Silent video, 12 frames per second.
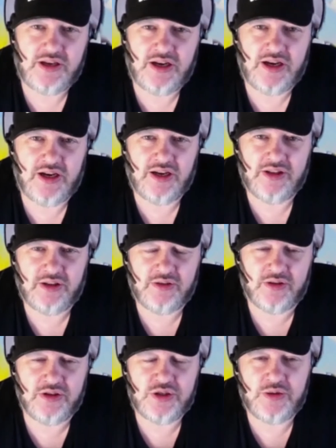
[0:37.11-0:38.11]
on
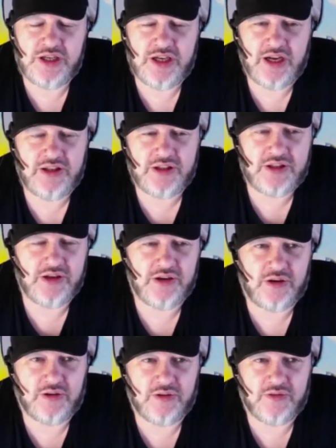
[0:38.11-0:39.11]
the 28th
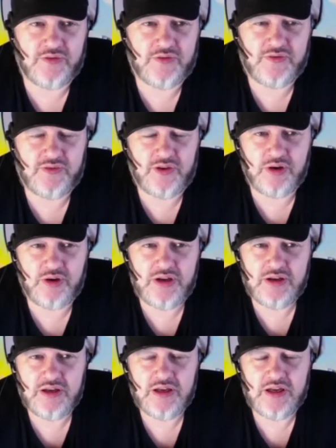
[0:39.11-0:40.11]
of February.